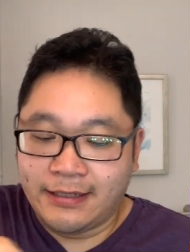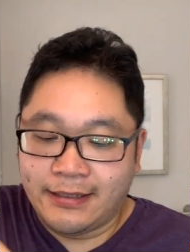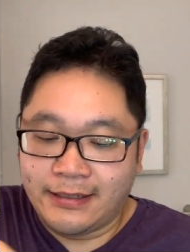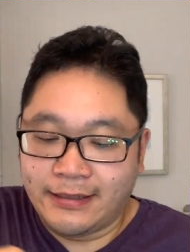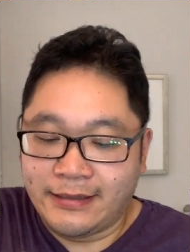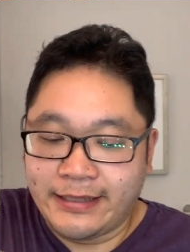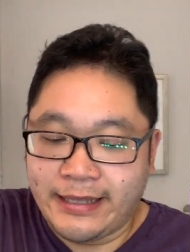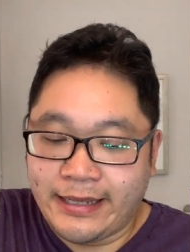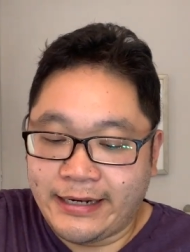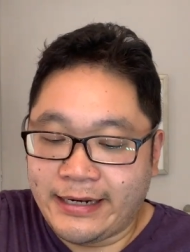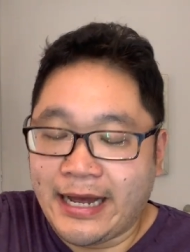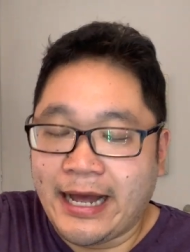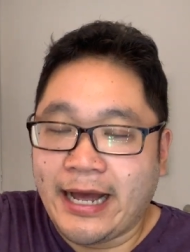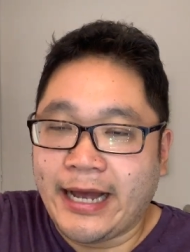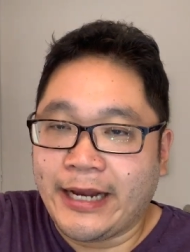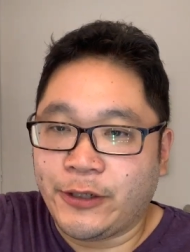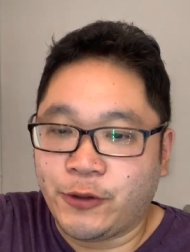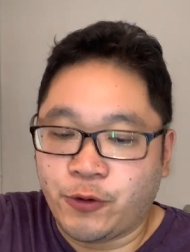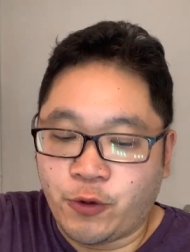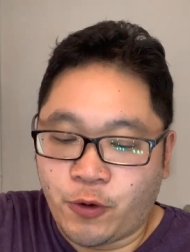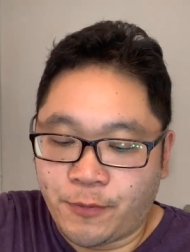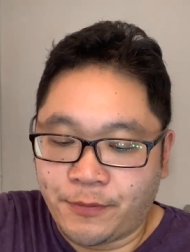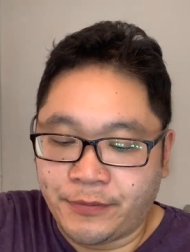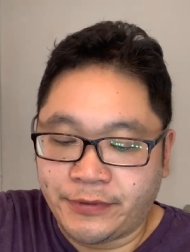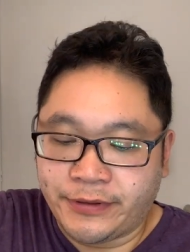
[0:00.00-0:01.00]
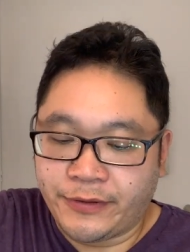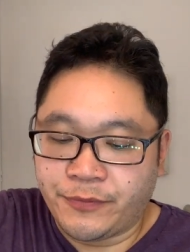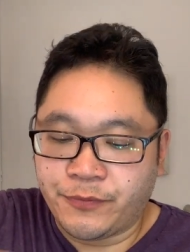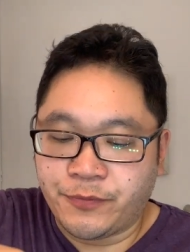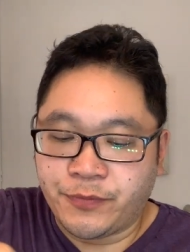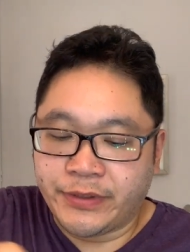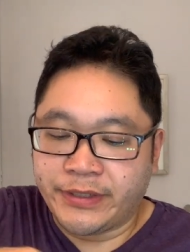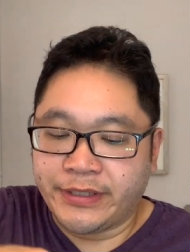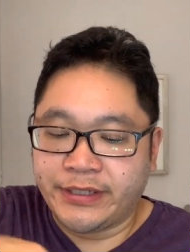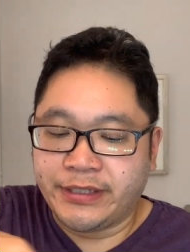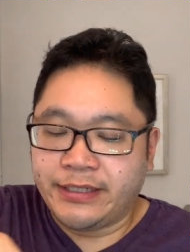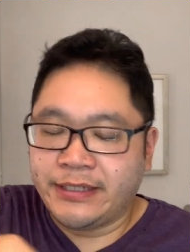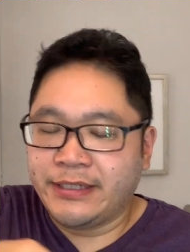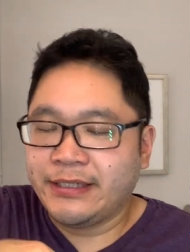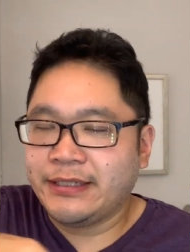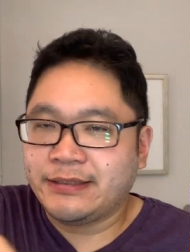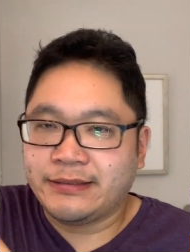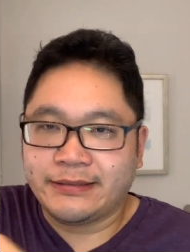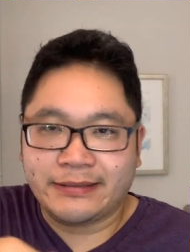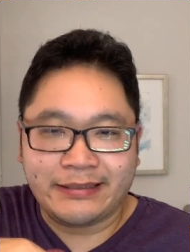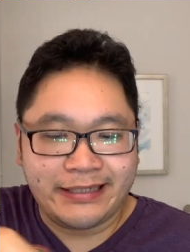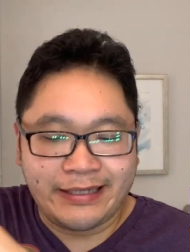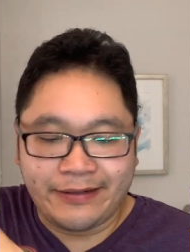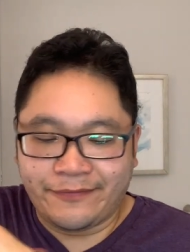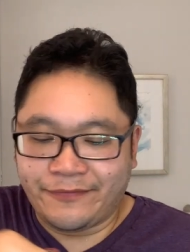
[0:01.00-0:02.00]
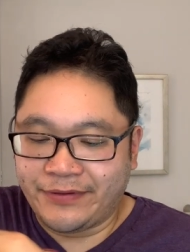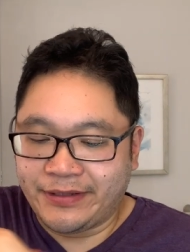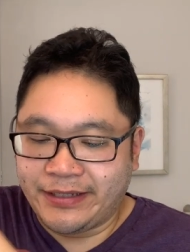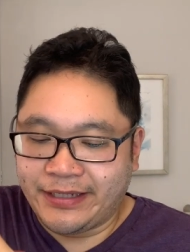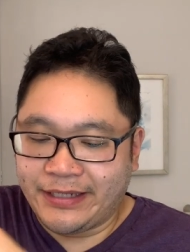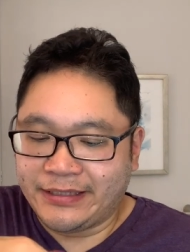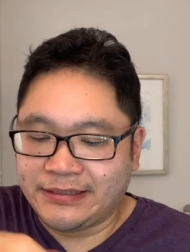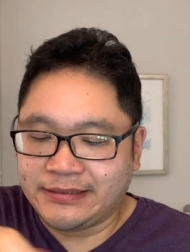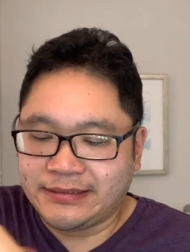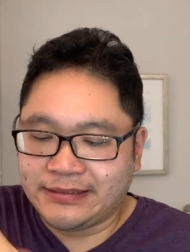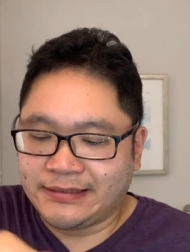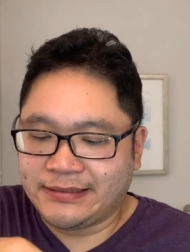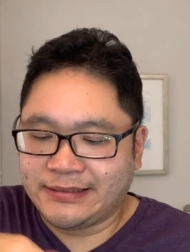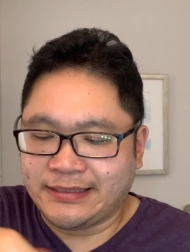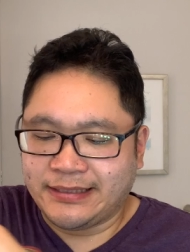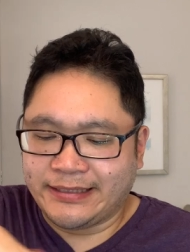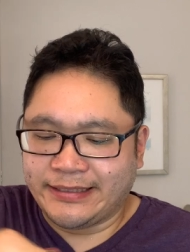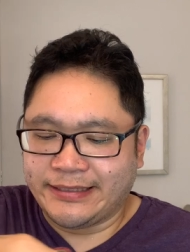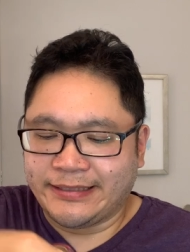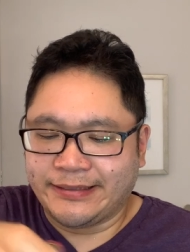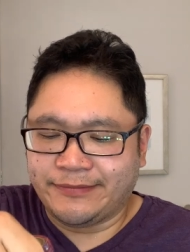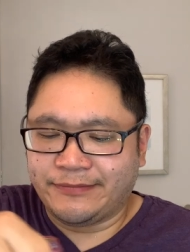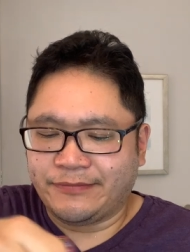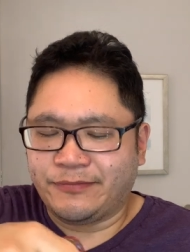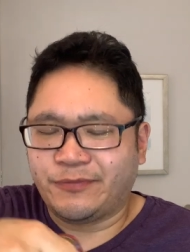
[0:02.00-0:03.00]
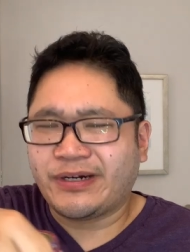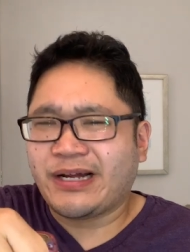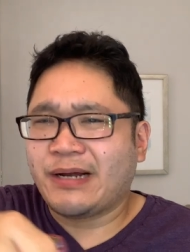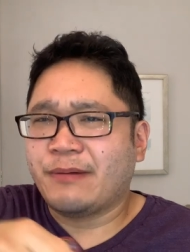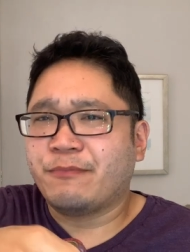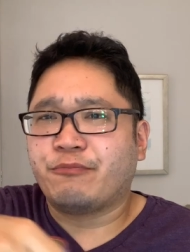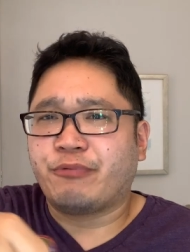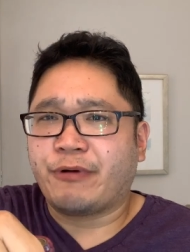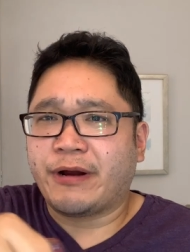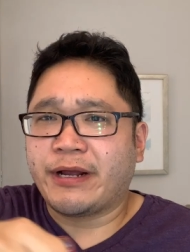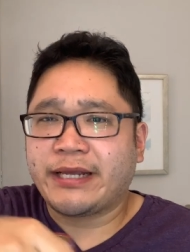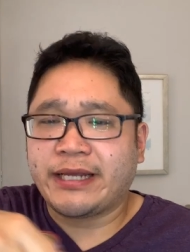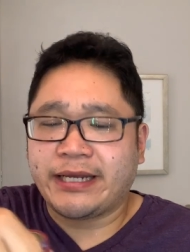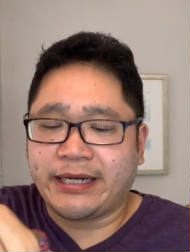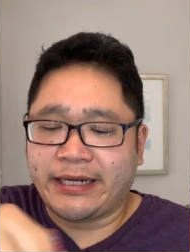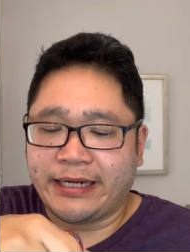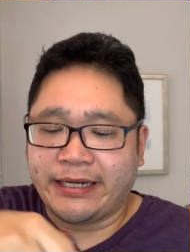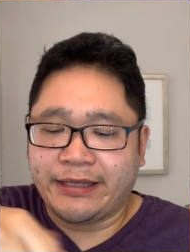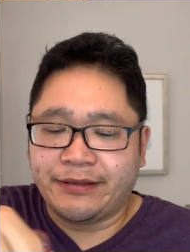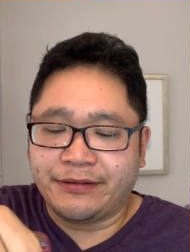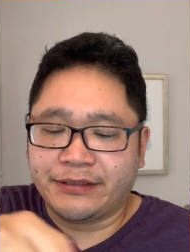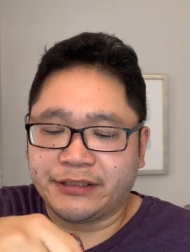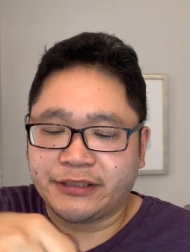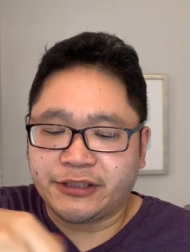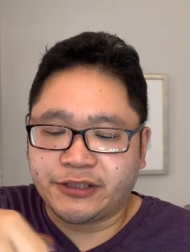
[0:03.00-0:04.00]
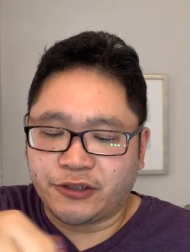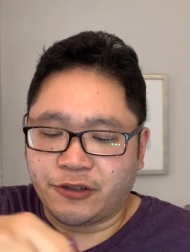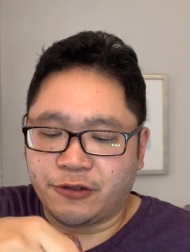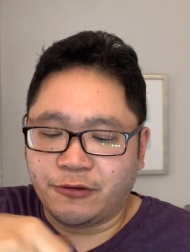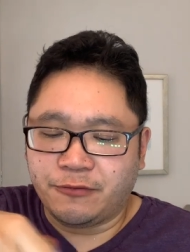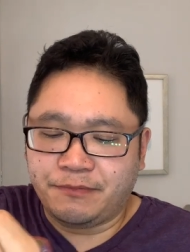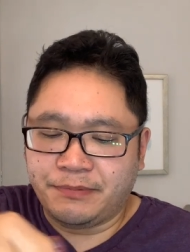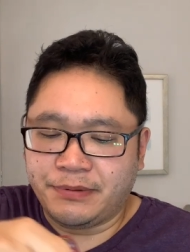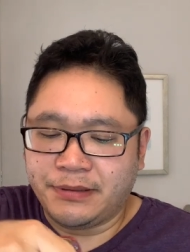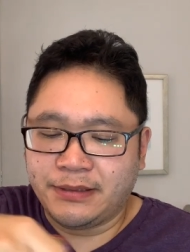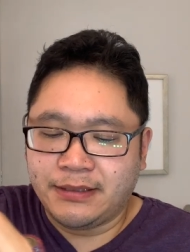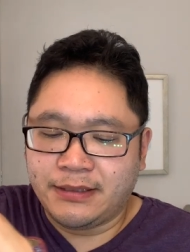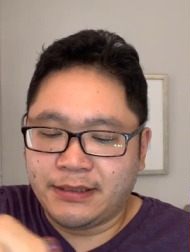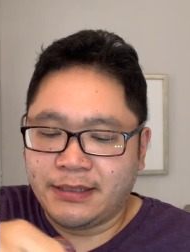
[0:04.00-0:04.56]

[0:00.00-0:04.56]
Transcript: than I normally would, given it's, uh, kind of breaking in the soap.